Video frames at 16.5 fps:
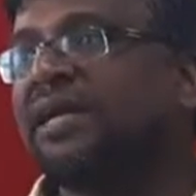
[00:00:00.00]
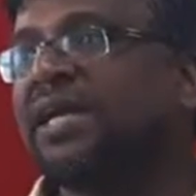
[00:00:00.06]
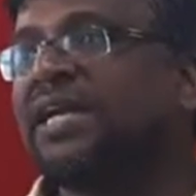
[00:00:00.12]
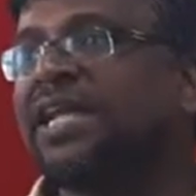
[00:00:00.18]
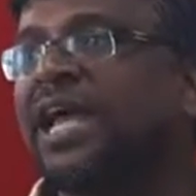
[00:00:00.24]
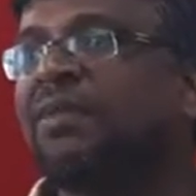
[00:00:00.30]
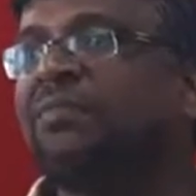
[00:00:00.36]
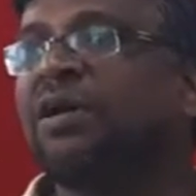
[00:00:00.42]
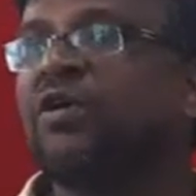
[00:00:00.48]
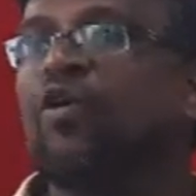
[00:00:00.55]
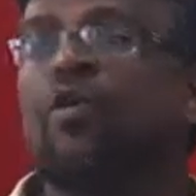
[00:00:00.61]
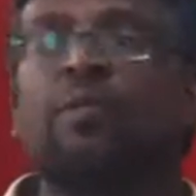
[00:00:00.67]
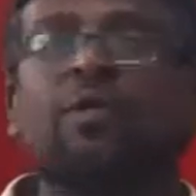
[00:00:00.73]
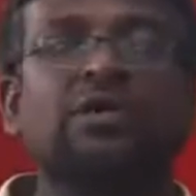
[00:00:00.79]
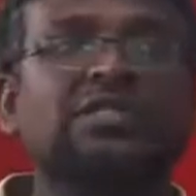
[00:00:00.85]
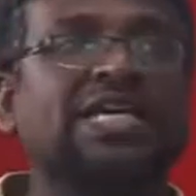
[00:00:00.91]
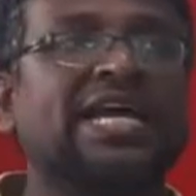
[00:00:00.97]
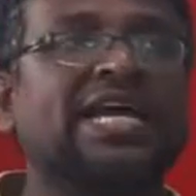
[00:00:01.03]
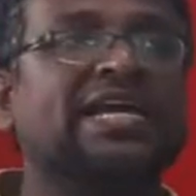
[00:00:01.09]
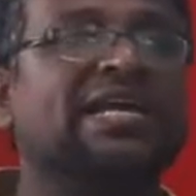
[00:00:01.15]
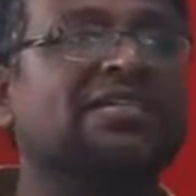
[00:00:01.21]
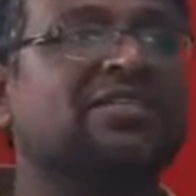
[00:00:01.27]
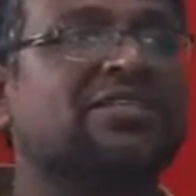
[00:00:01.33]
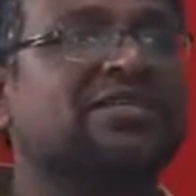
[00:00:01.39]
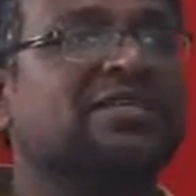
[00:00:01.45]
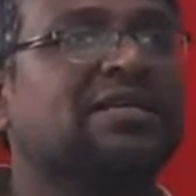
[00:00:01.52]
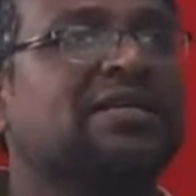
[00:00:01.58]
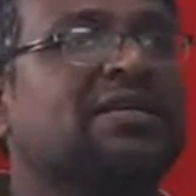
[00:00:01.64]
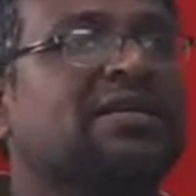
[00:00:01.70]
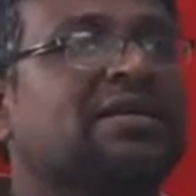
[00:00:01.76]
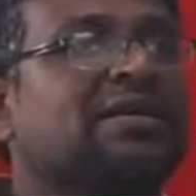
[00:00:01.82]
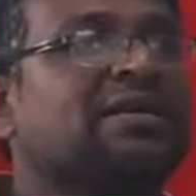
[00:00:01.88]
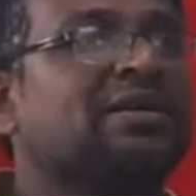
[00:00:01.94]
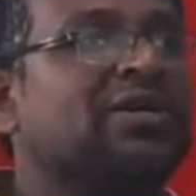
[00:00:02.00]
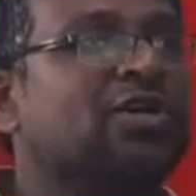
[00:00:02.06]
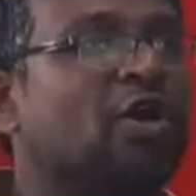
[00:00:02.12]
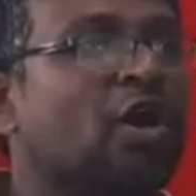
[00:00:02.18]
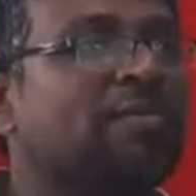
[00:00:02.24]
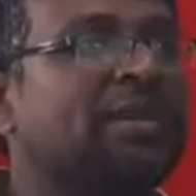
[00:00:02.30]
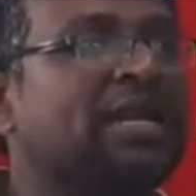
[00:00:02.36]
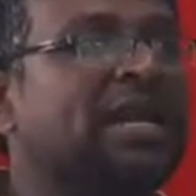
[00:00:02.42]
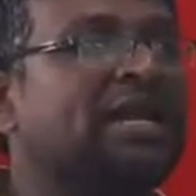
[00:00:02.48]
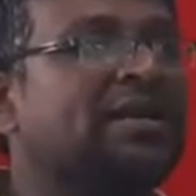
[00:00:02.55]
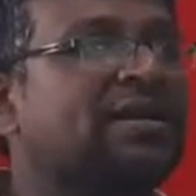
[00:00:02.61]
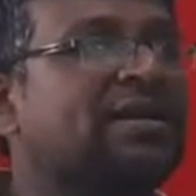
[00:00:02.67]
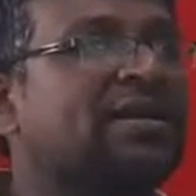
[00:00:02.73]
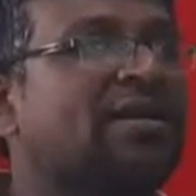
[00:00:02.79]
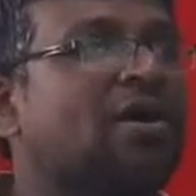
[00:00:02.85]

It can be homozygous, dominant,